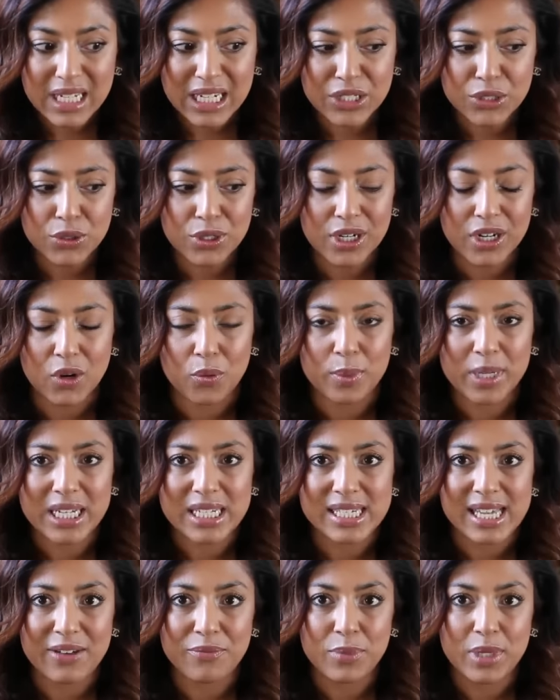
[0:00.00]
you to know,
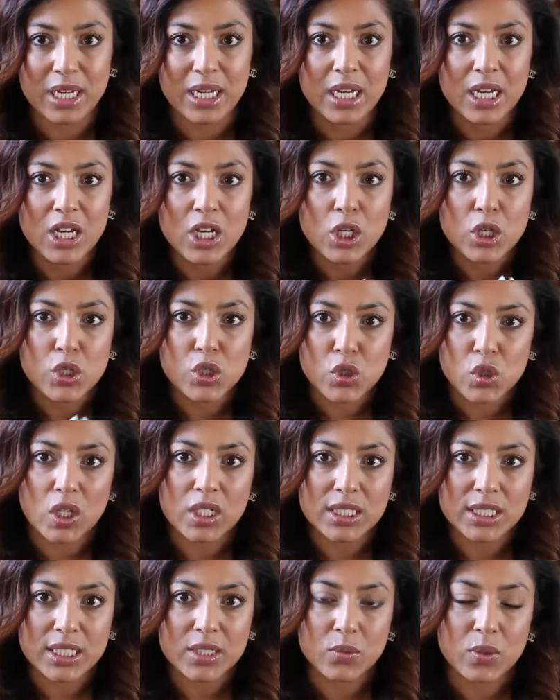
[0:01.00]
because I've been
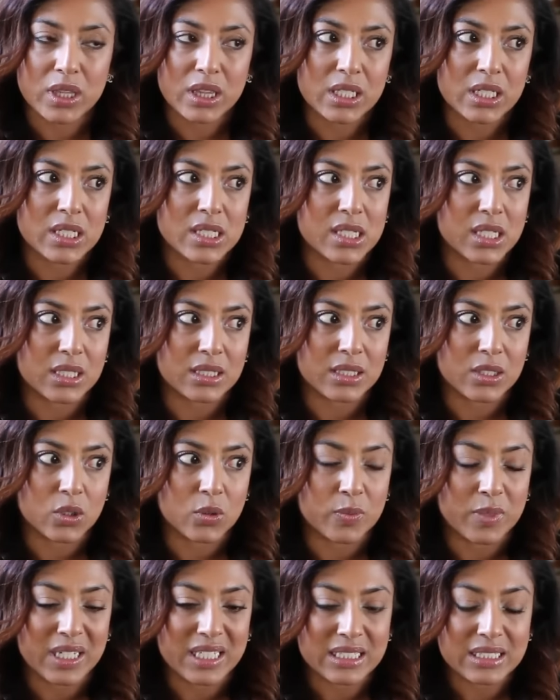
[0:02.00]
struggling with this a
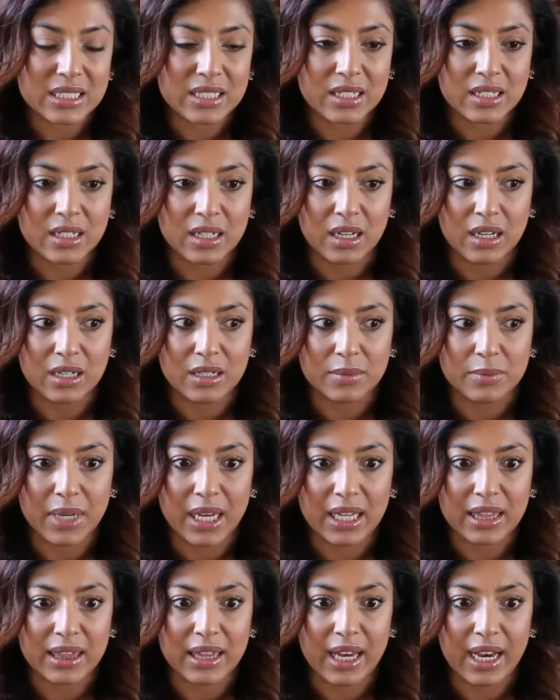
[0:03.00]
little bit,
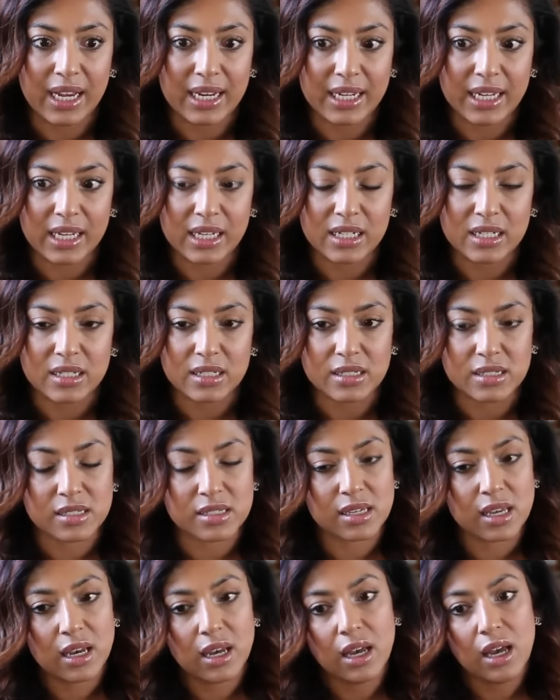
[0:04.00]
and that
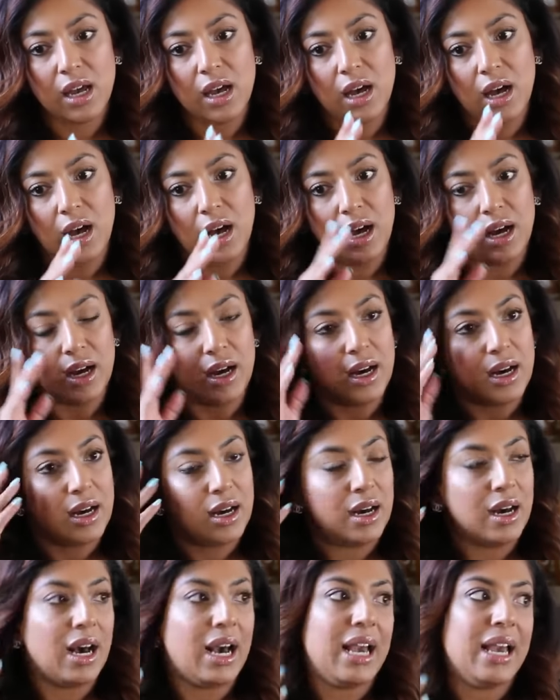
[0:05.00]
is,
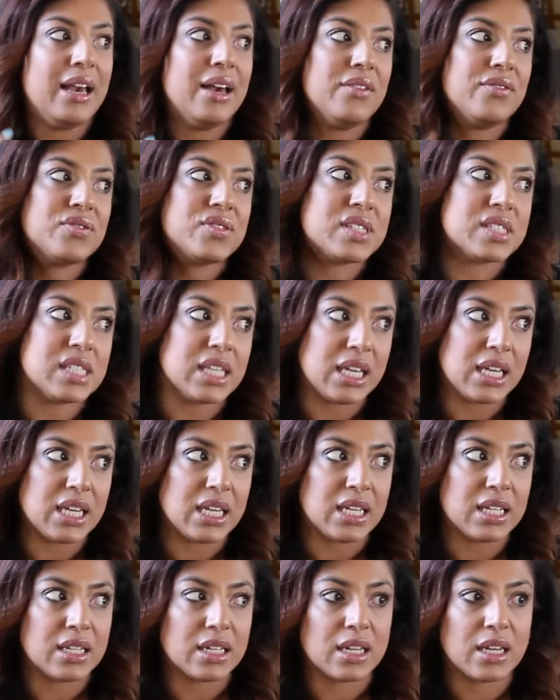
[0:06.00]
I have
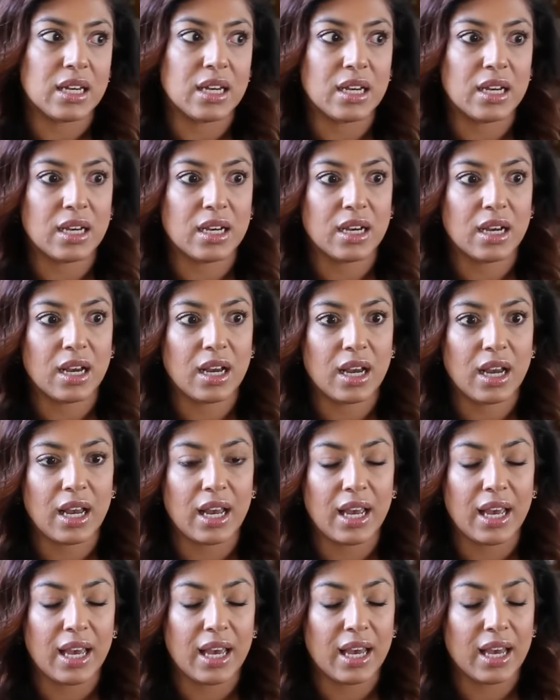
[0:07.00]
seen,
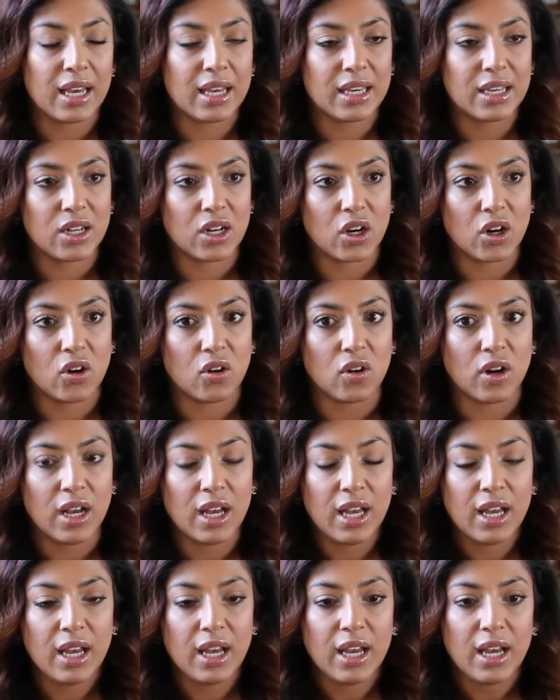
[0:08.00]
you know,
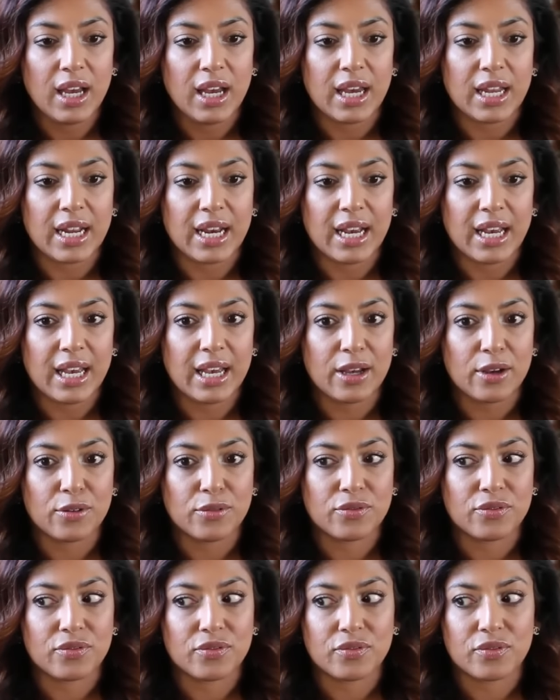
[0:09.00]
and I
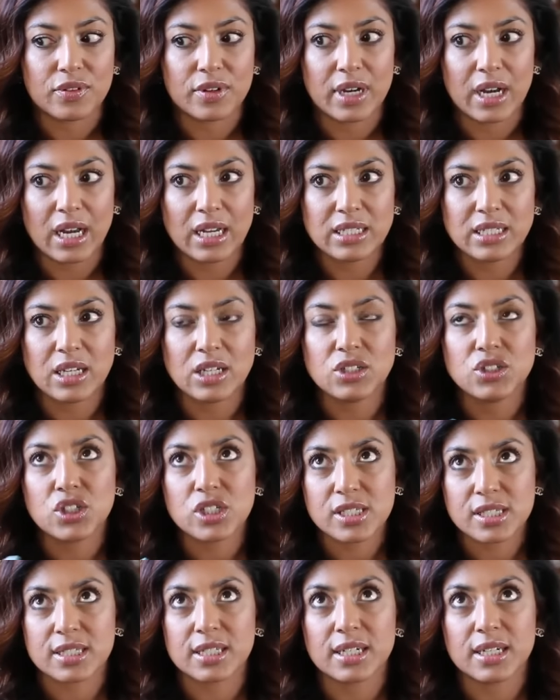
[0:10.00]
have
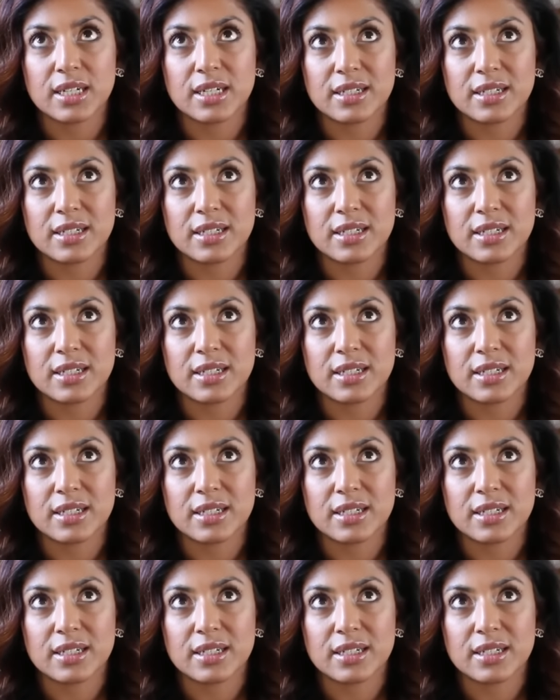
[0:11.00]
just